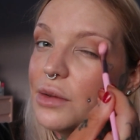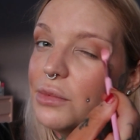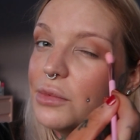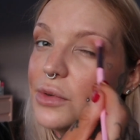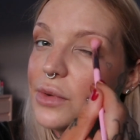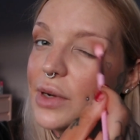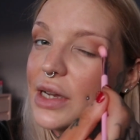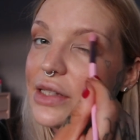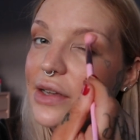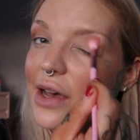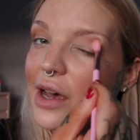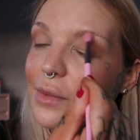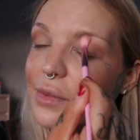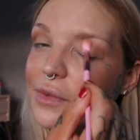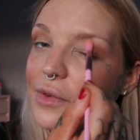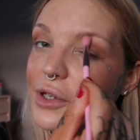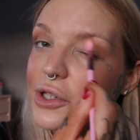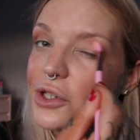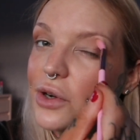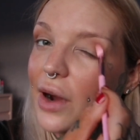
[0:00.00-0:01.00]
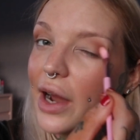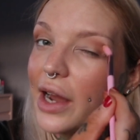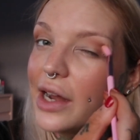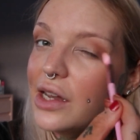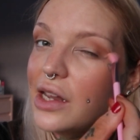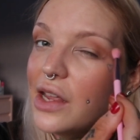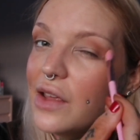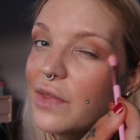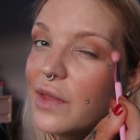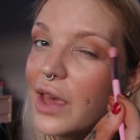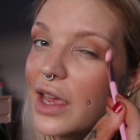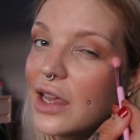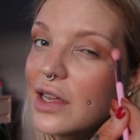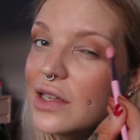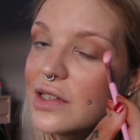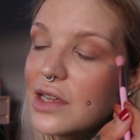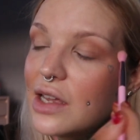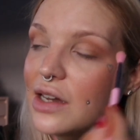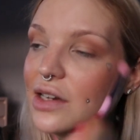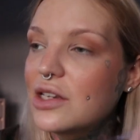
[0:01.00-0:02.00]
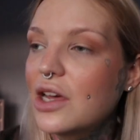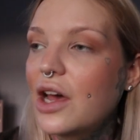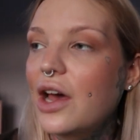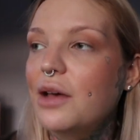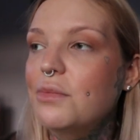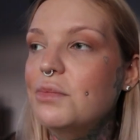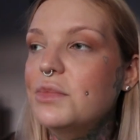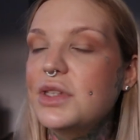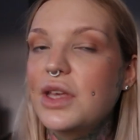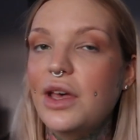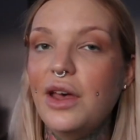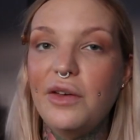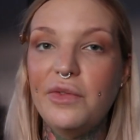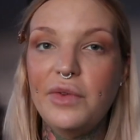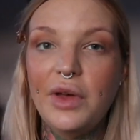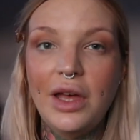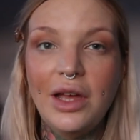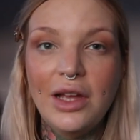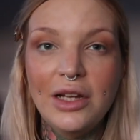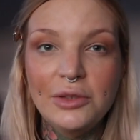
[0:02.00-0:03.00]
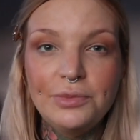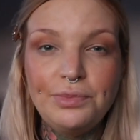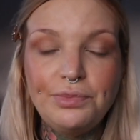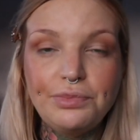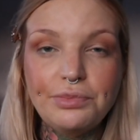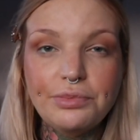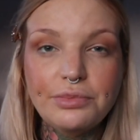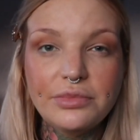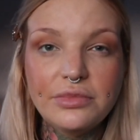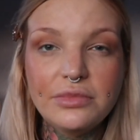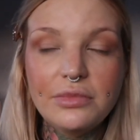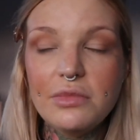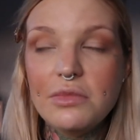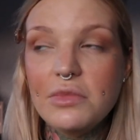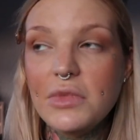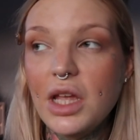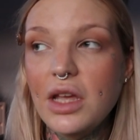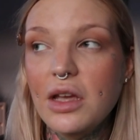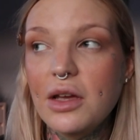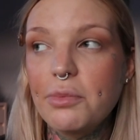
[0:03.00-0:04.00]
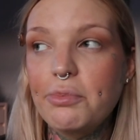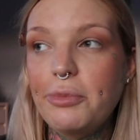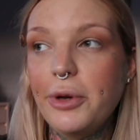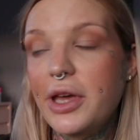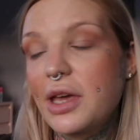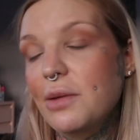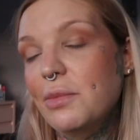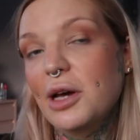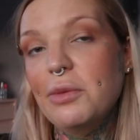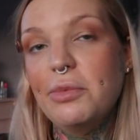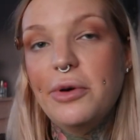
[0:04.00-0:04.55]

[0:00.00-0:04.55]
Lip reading: I'm always up for trying new things in terms of booking my